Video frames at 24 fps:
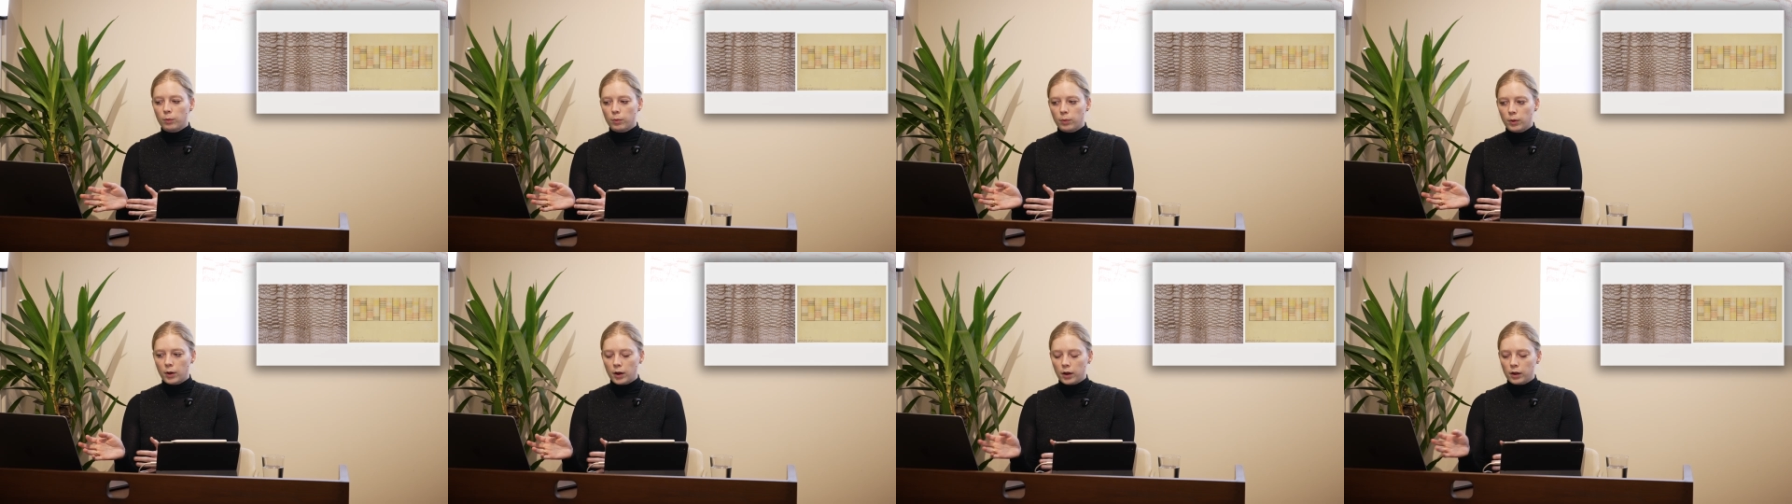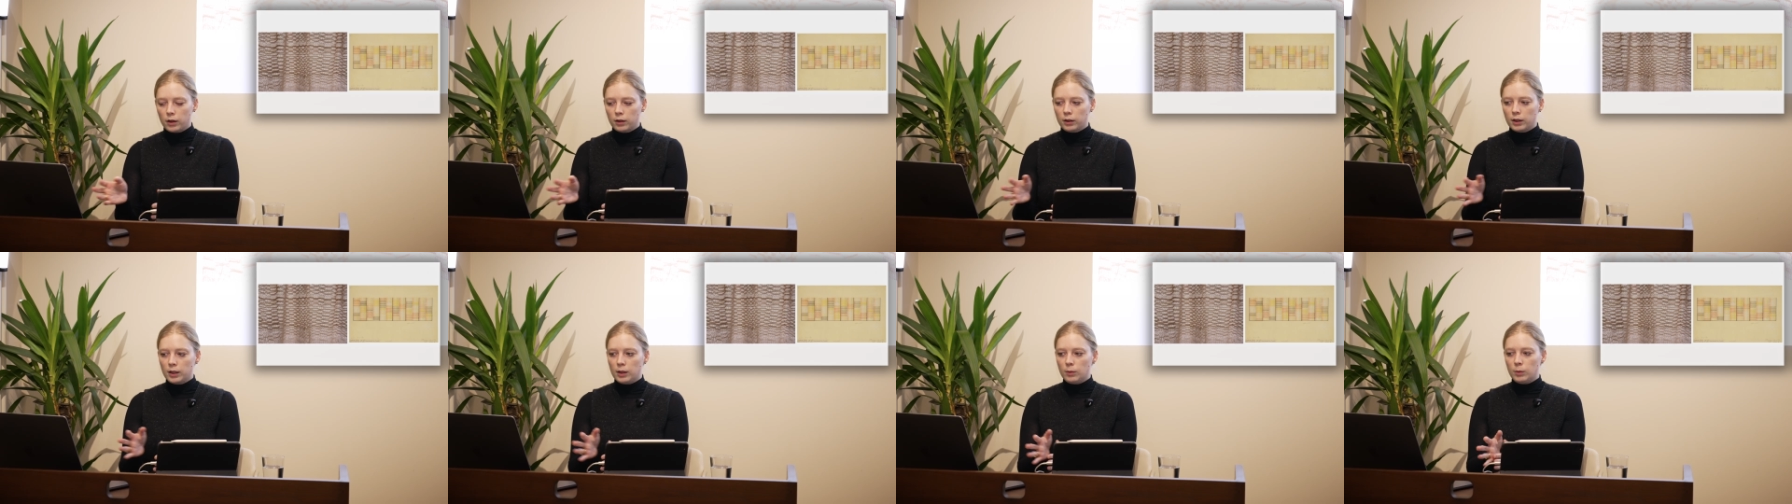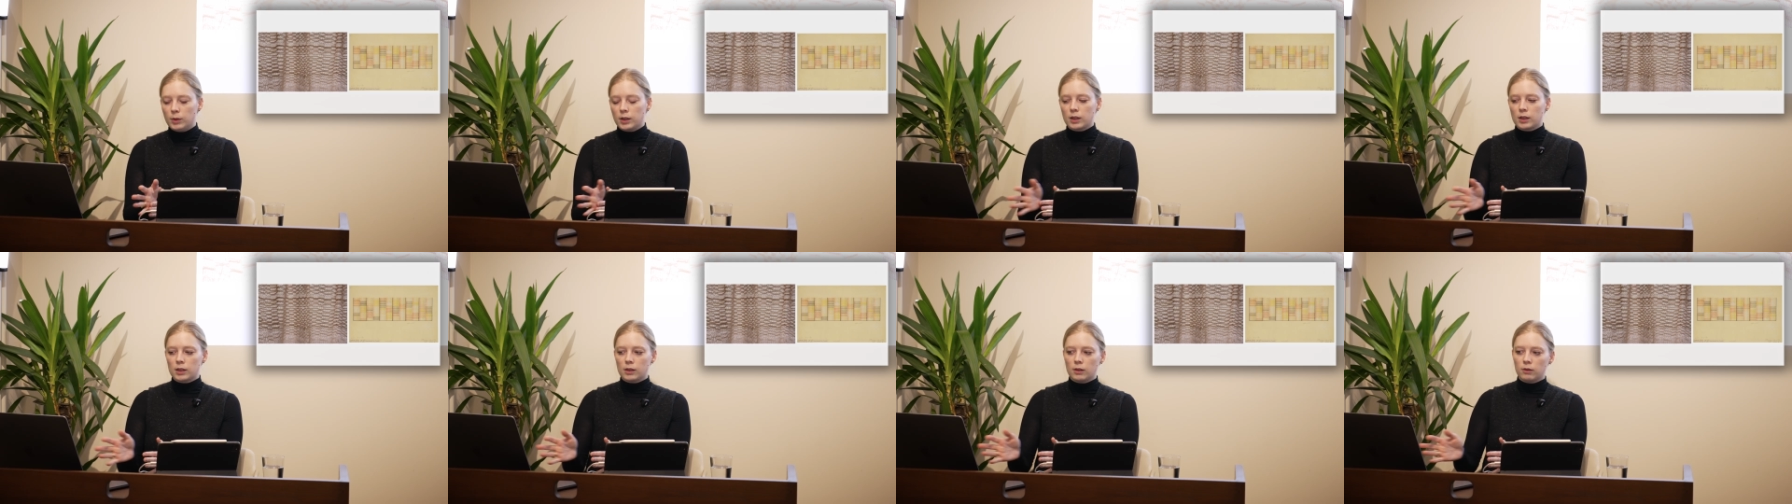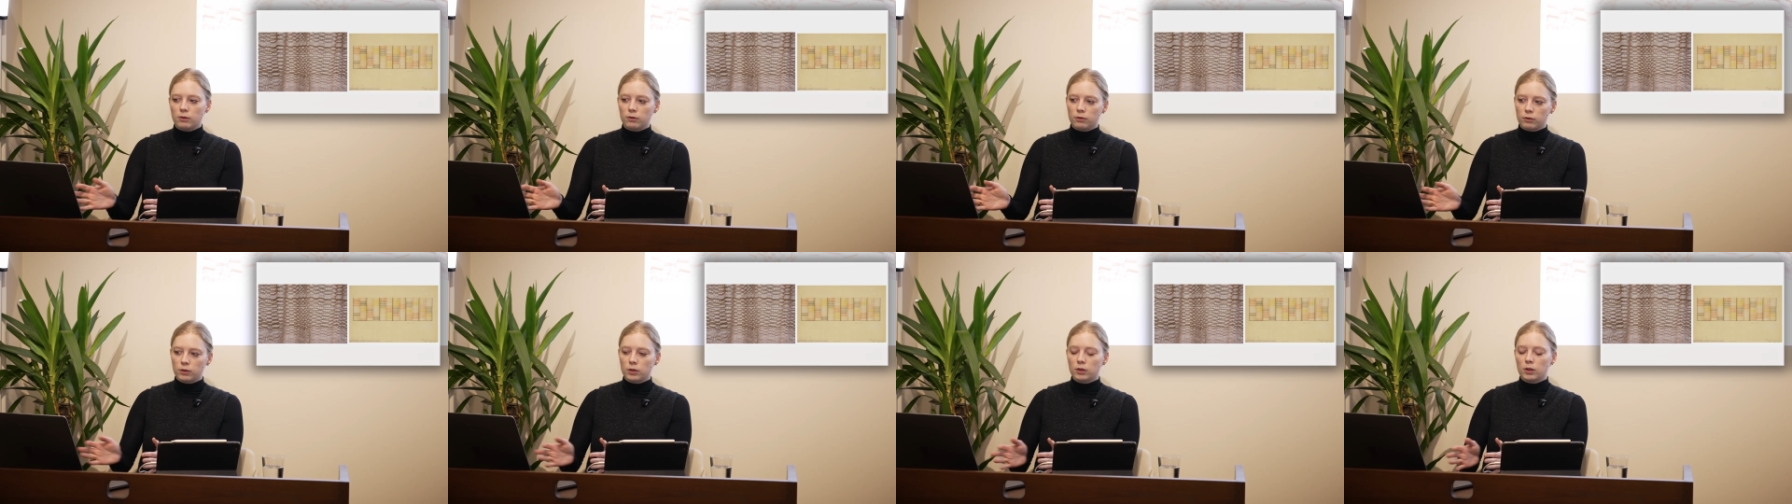partly because
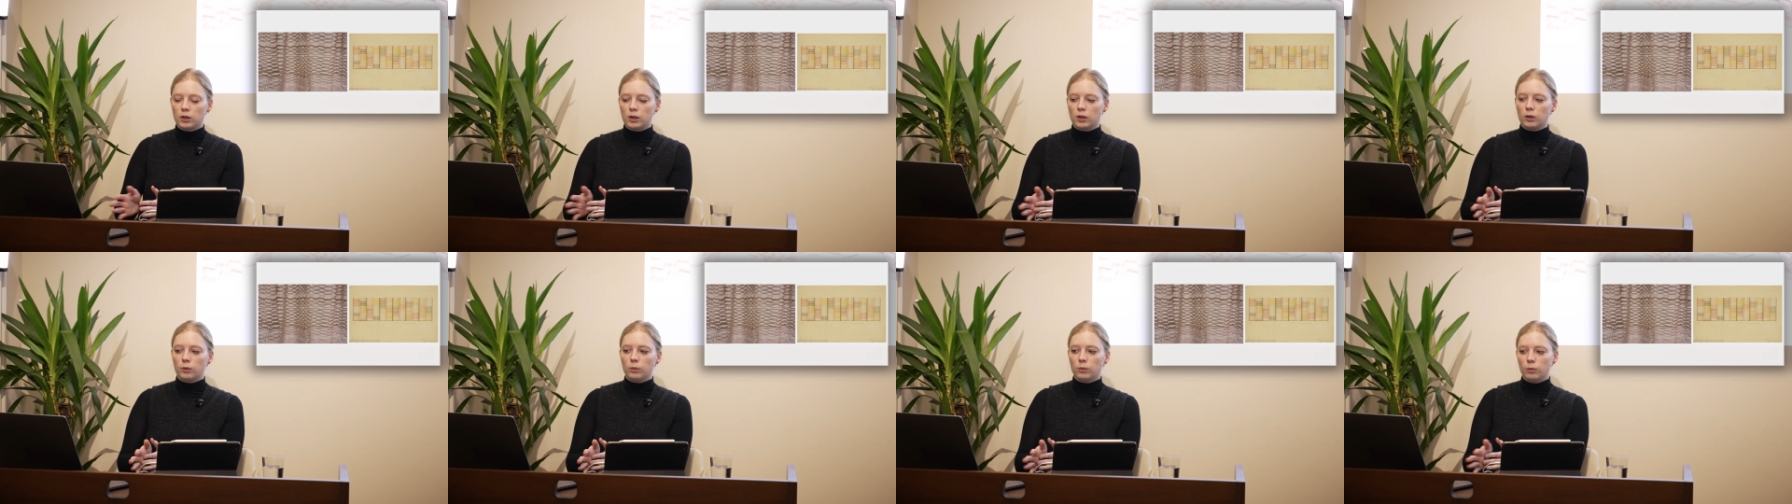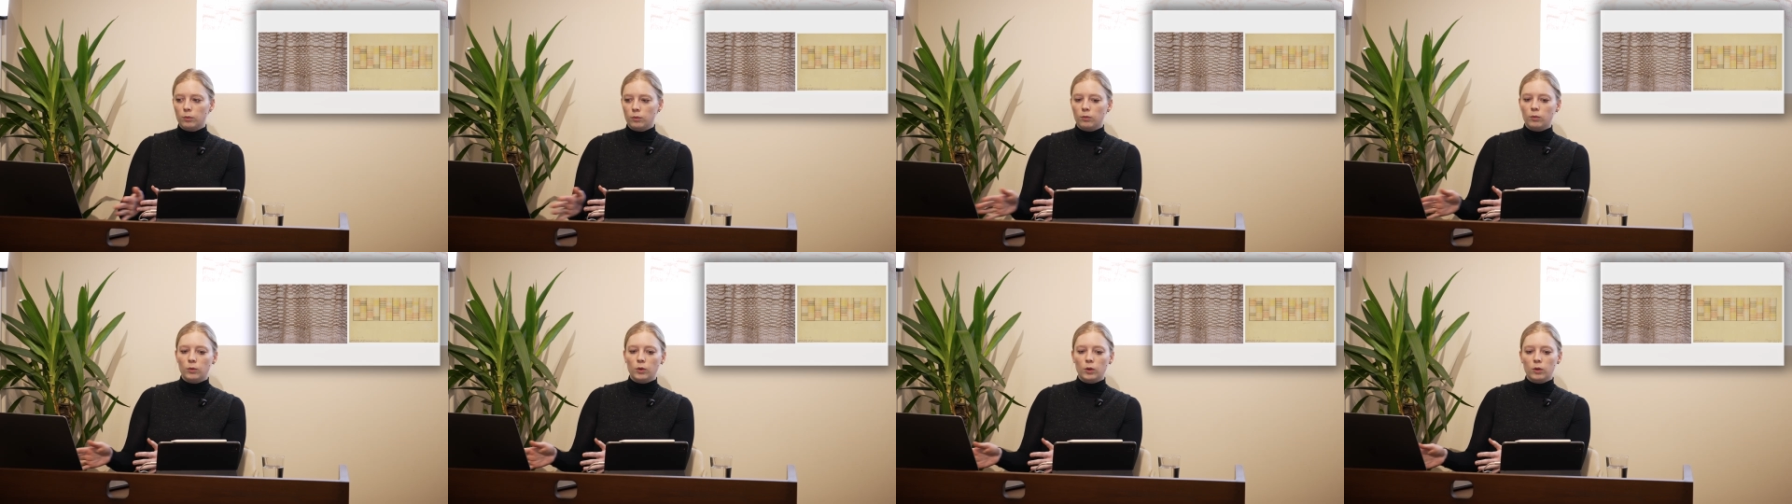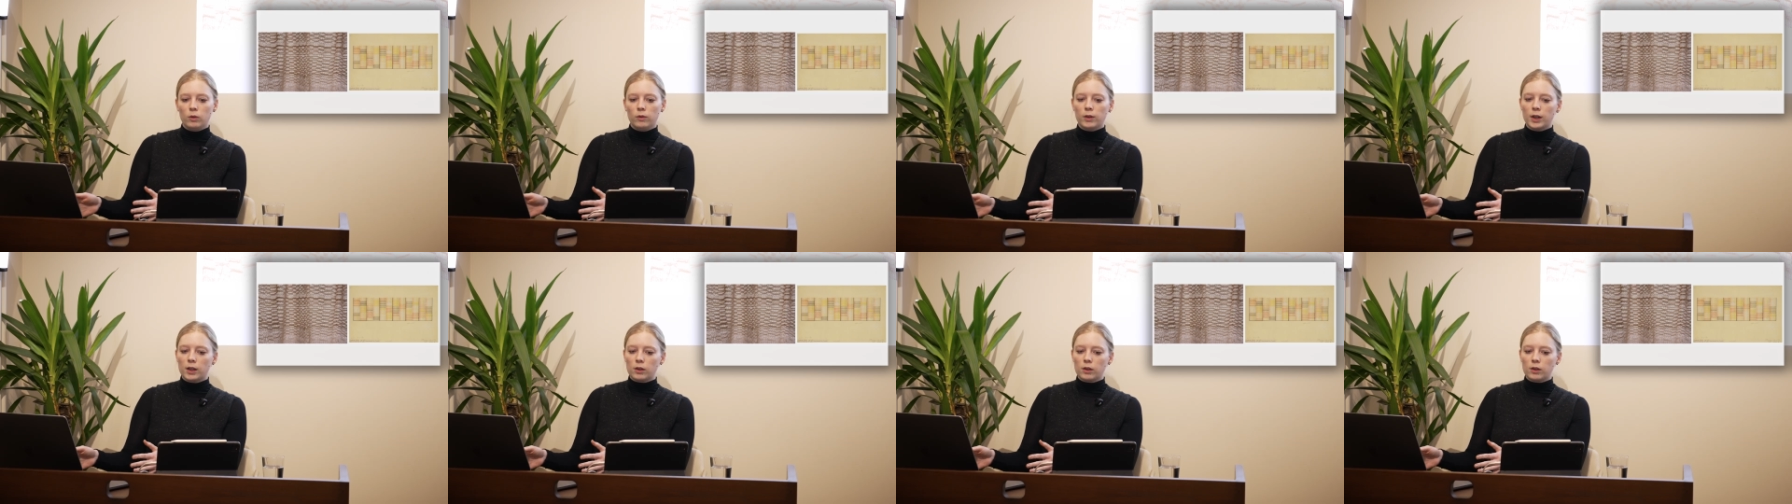of her move